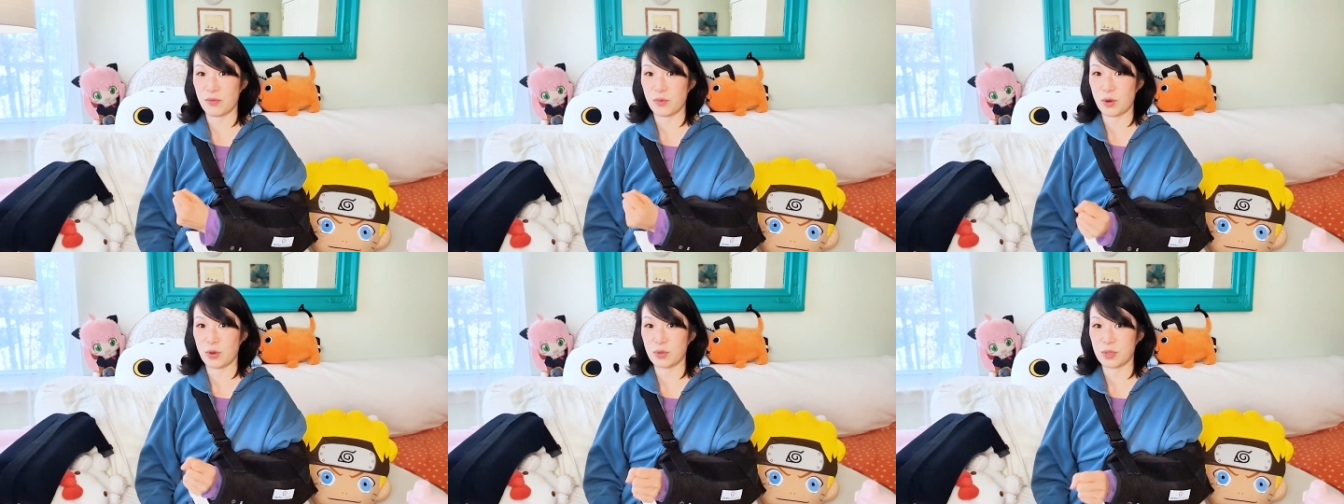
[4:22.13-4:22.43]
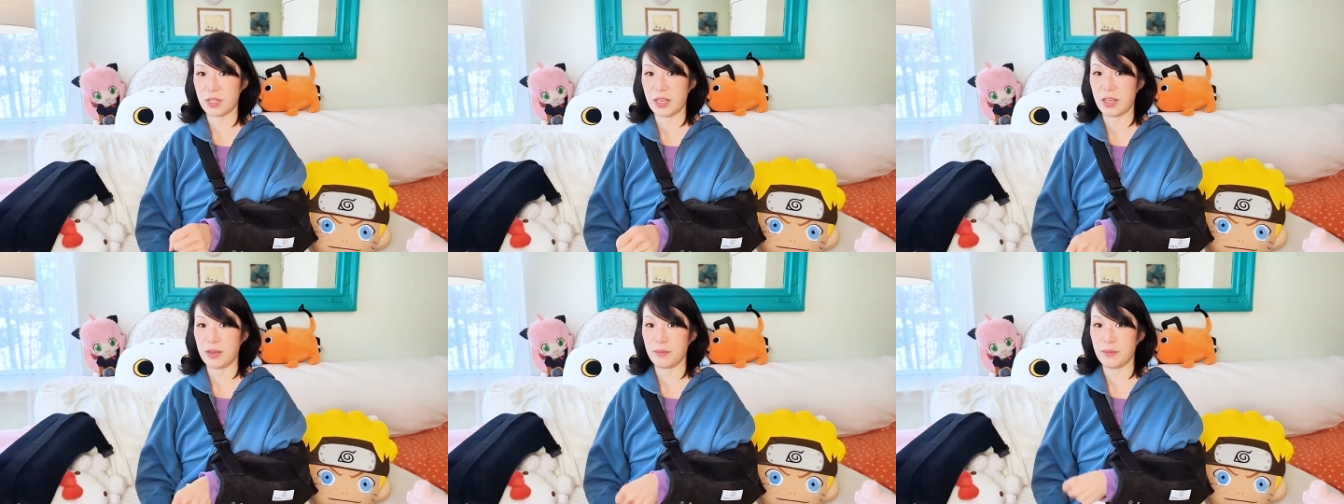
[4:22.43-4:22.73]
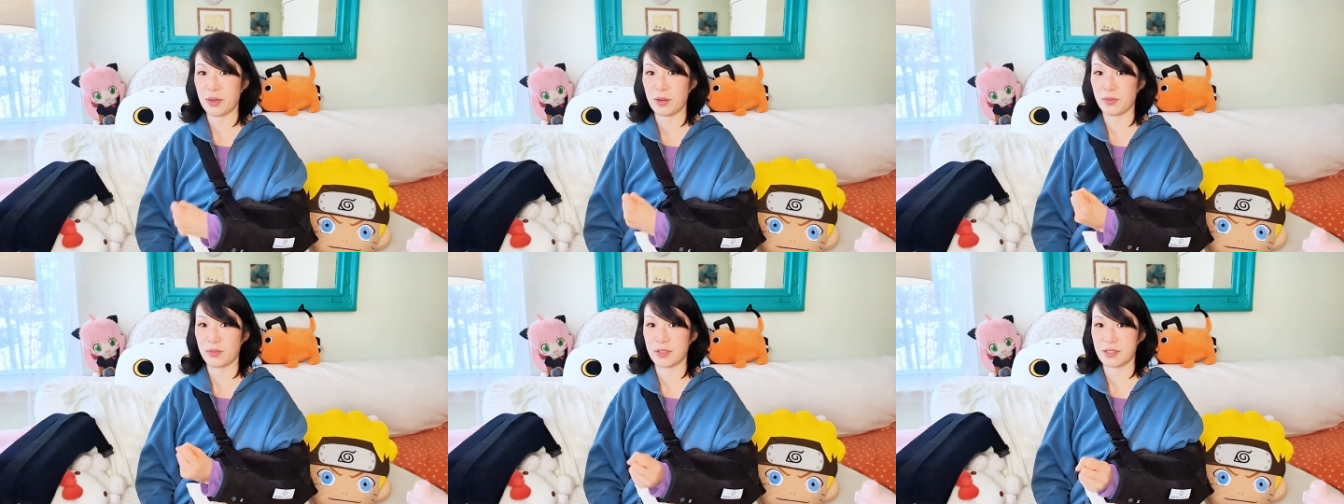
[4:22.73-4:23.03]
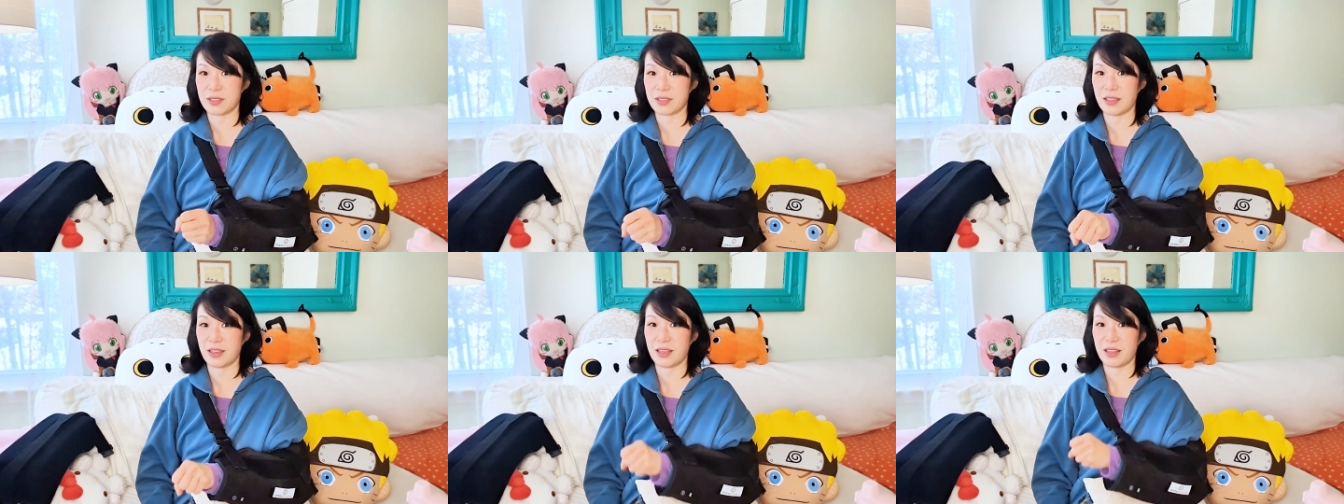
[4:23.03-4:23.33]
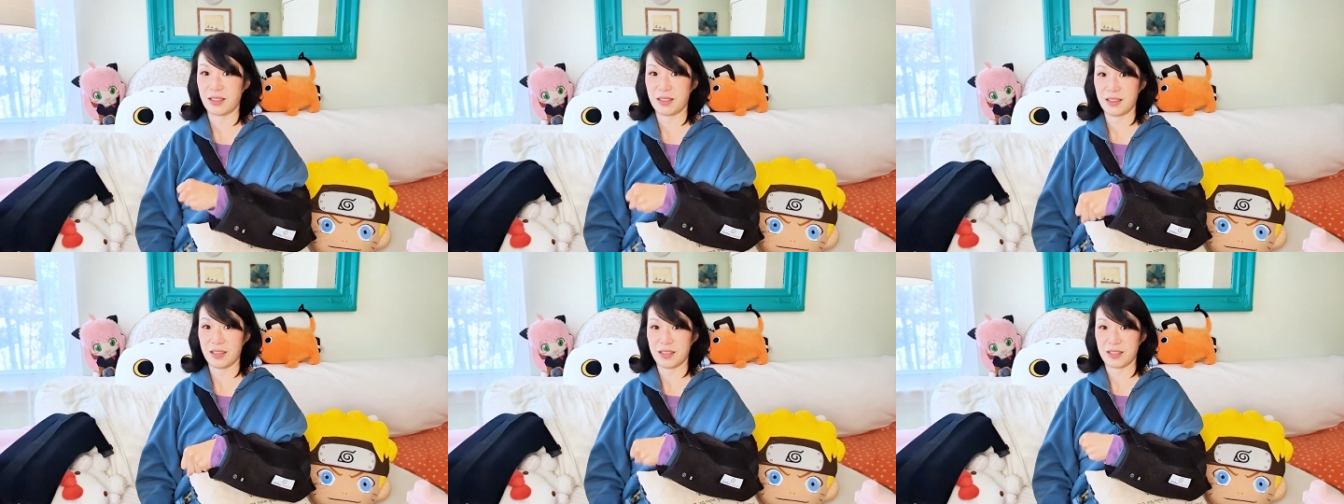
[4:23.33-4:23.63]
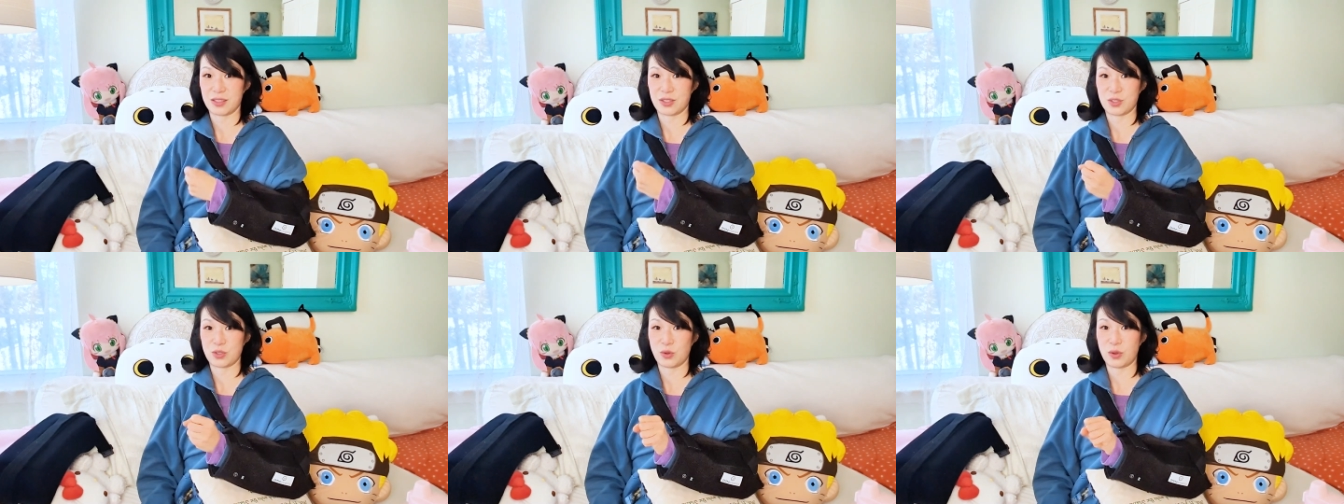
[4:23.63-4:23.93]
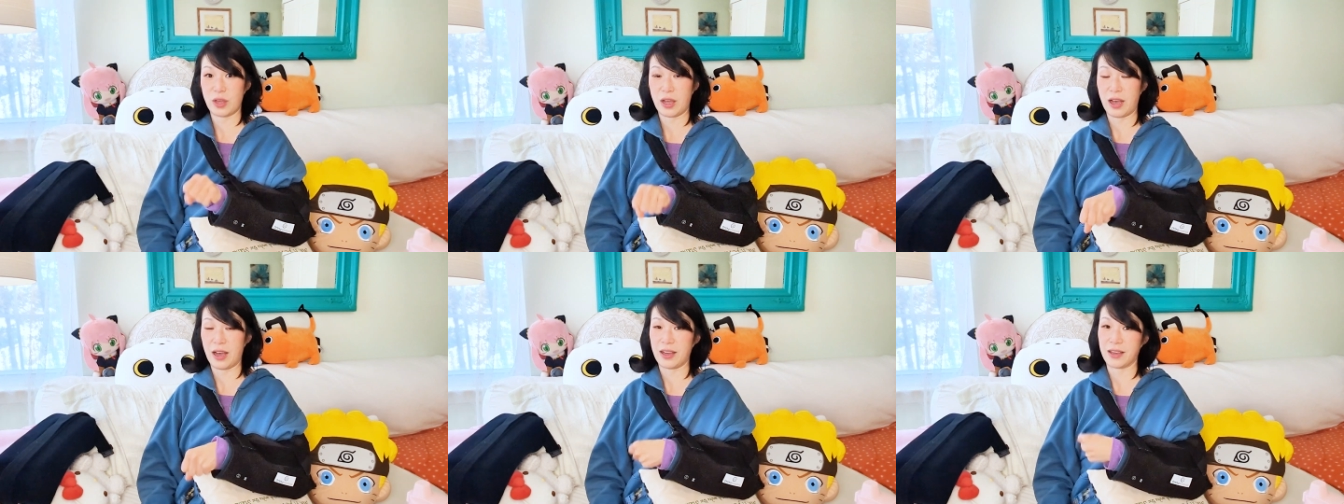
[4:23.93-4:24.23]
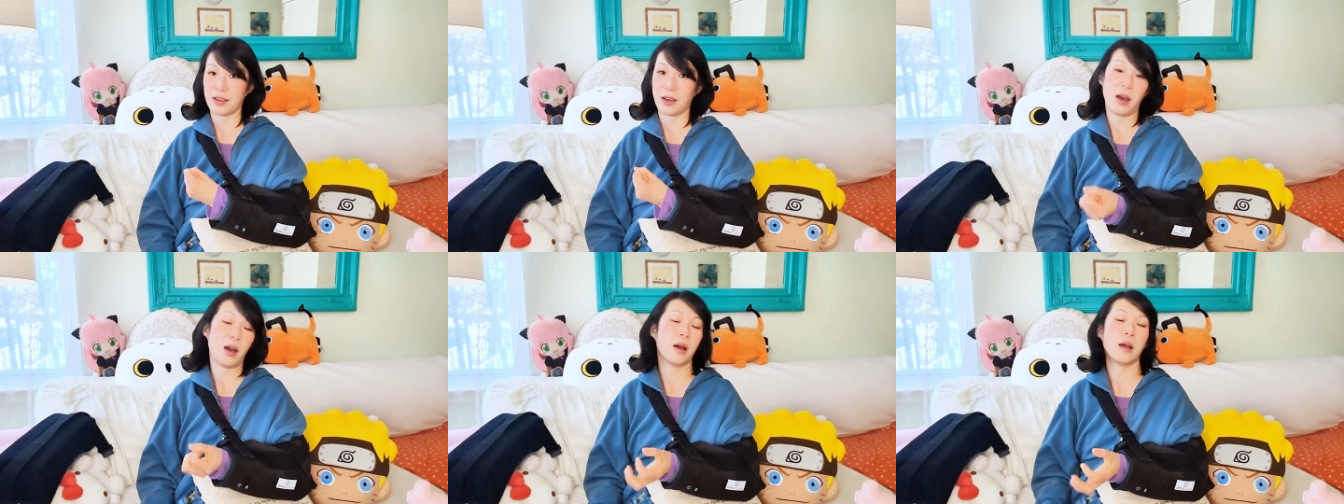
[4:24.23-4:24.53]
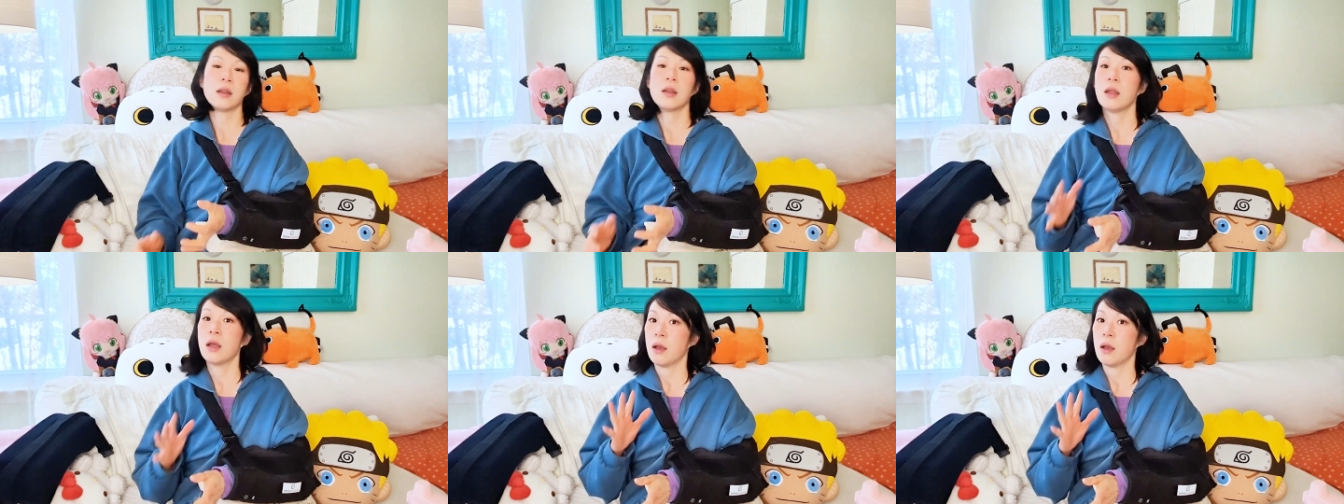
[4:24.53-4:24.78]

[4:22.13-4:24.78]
rotate my wrist like this so that I got